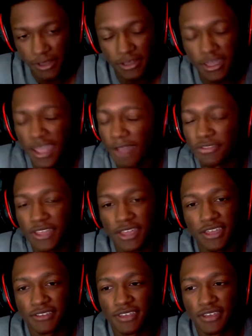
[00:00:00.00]
everything
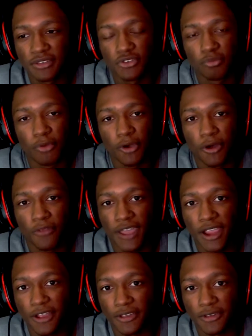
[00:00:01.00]
continues more on there.
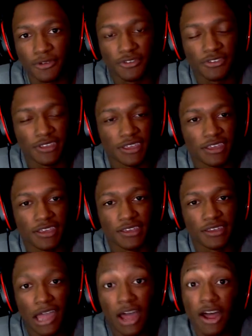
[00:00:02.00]
You'll
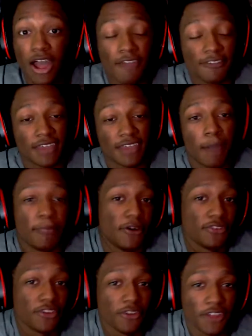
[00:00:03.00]
see everything I
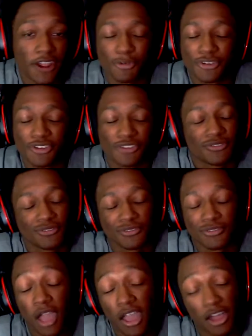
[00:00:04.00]
post on there, which is
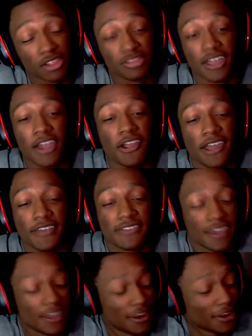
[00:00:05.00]
hilarious
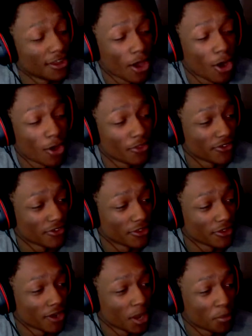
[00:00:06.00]
and all this other
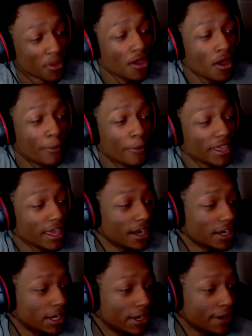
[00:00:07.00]
crap. But yeah,
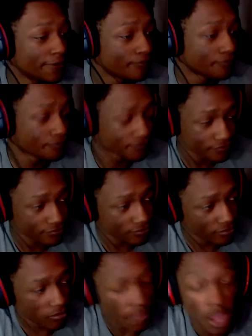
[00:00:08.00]
um,
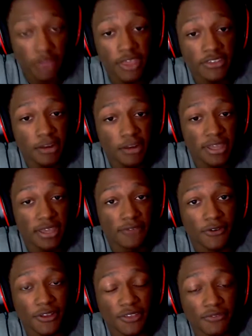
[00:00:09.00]
that's gonna be it
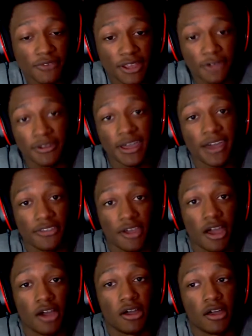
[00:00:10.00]
for this video, guys.
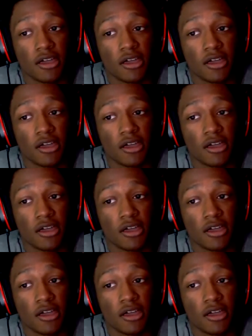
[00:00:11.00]
I